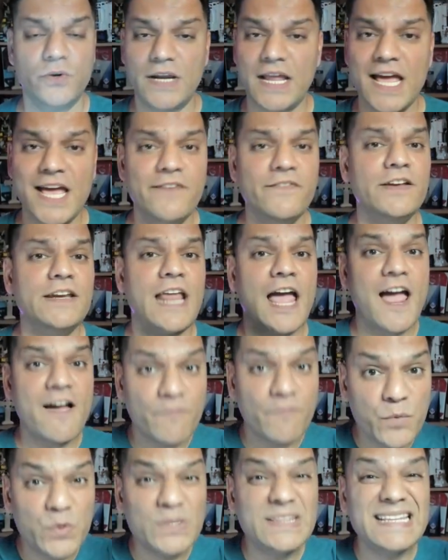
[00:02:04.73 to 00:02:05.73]
have it, I've
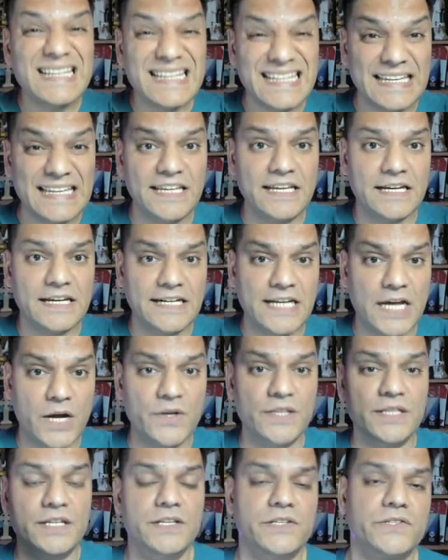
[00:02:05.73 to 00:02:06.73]
put the link down
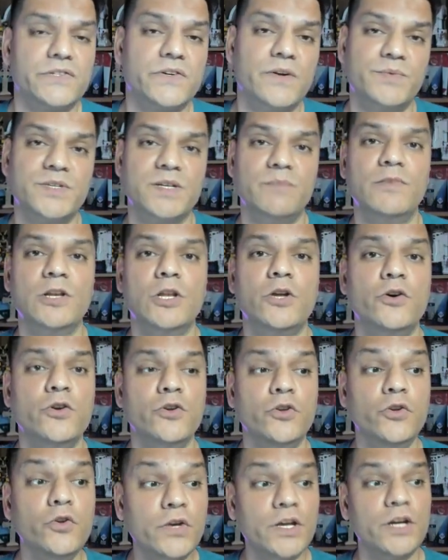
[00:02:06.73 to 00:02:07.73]
in the description below.
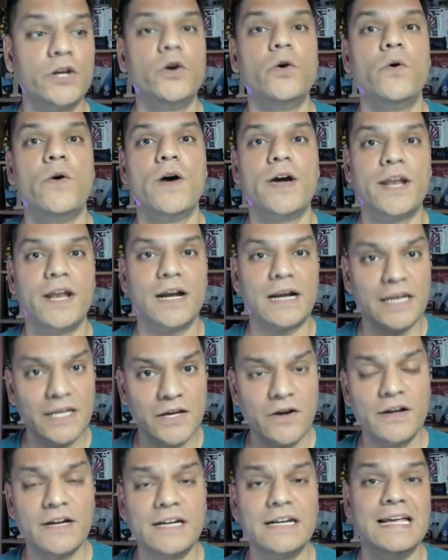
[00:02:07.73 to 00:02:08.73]
You can go ahead and click
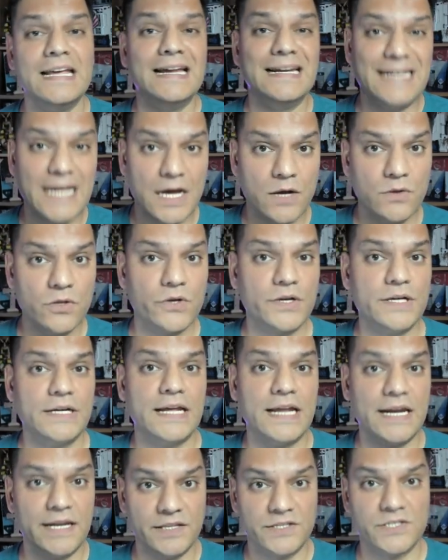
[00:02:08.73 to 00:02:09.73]
on it, download it
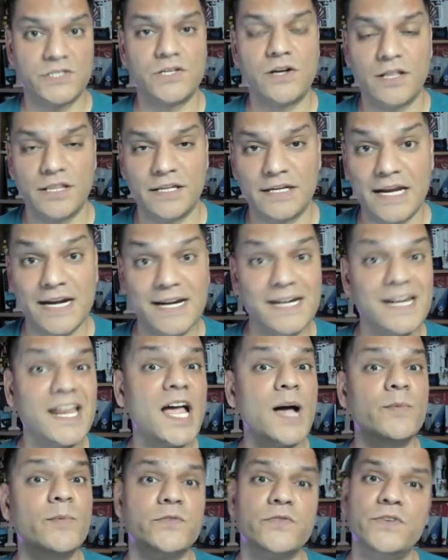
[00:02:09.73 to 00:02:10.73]
and install it. And it
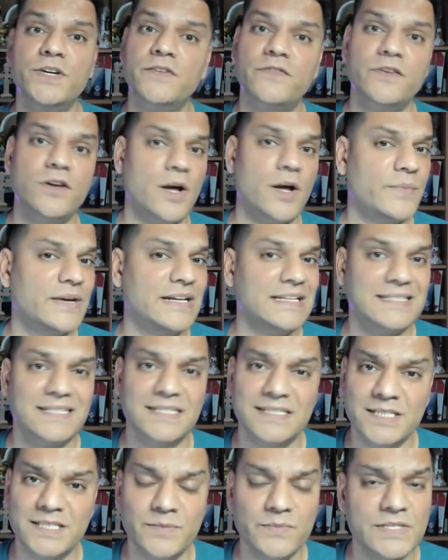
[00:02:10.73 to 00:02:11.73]
comes for different operating
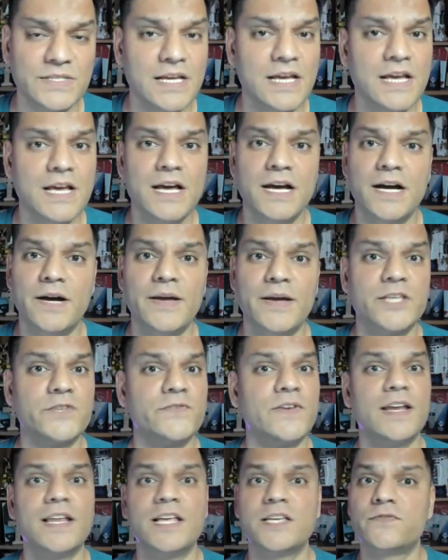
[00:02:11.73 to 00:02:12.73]
systems uh, as
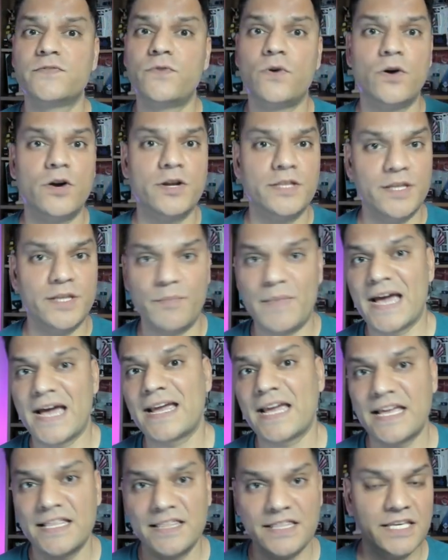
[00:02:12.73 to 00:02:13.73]
well as for the Mac
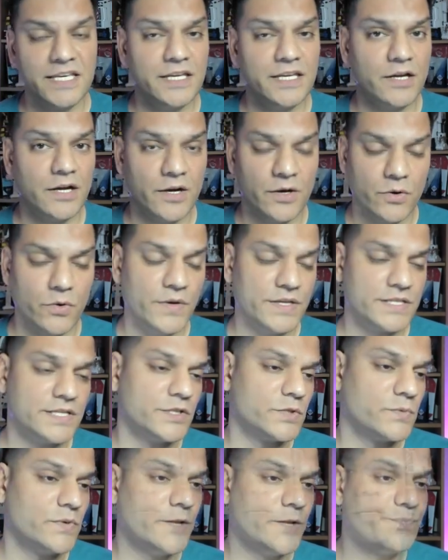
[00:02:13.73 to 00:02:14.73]
and the uh, OS
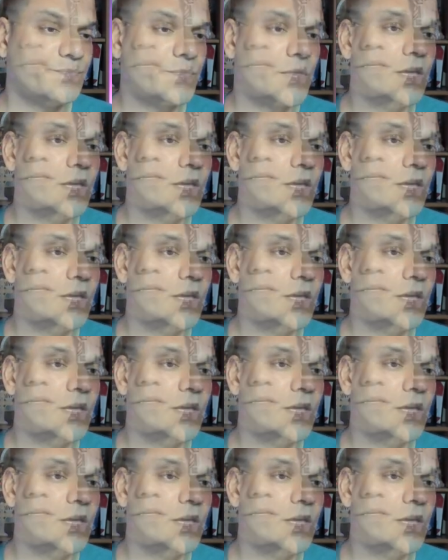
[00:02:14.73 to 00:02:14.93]
as well.